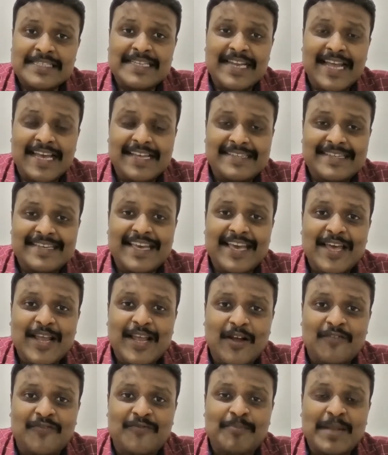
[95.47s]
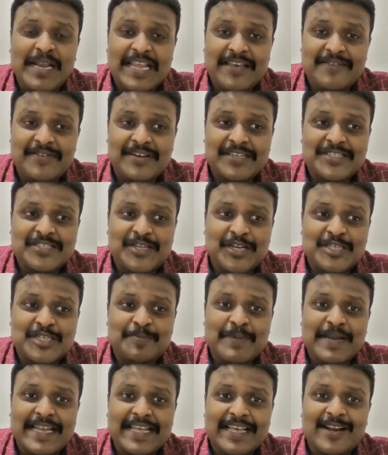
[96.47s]
Nightingale of Believers
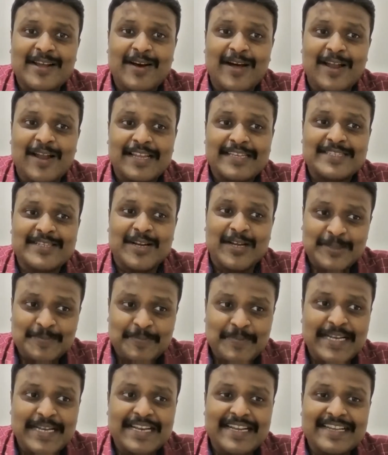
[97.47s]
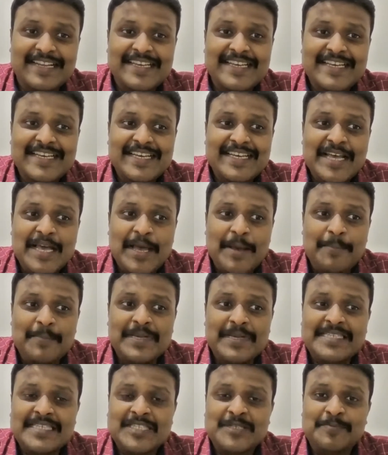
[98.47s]
Church Medical College and Hospital,
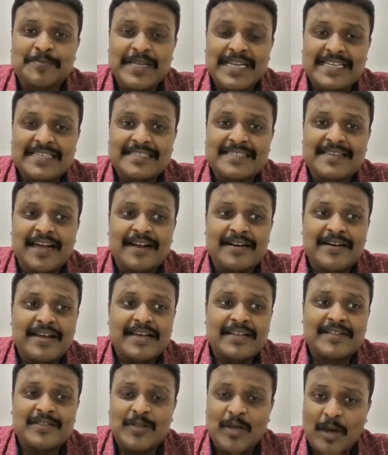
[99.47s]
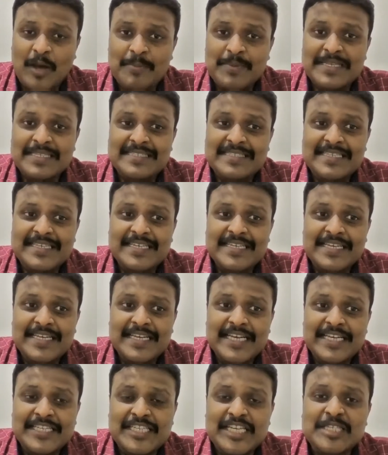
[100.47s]
Mrs. Minnie Sarah Thomas.
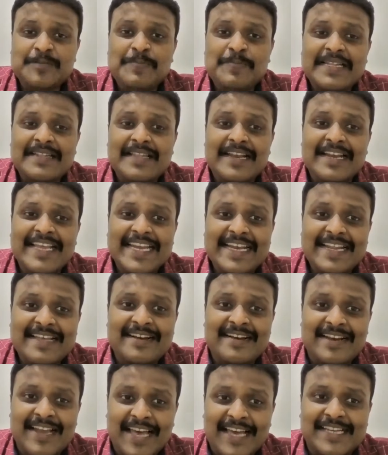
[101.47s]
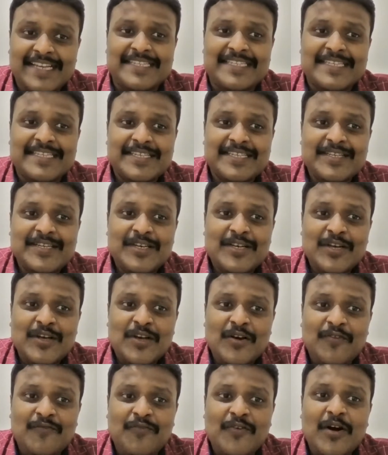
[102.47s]
She's been the leading light
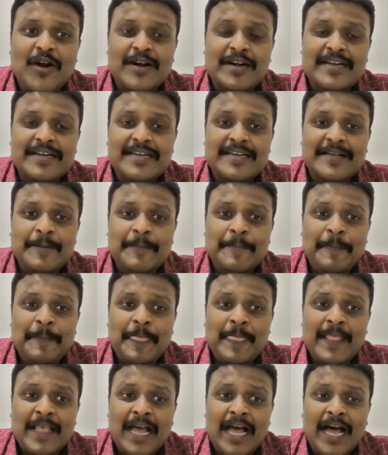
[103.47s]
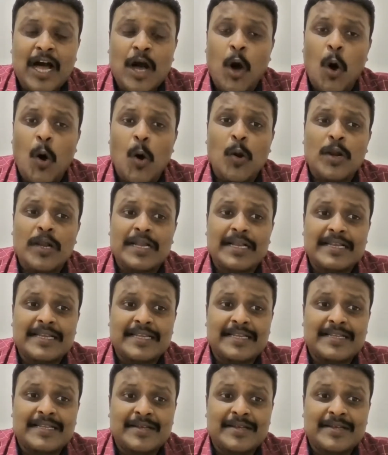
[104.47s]
for a whole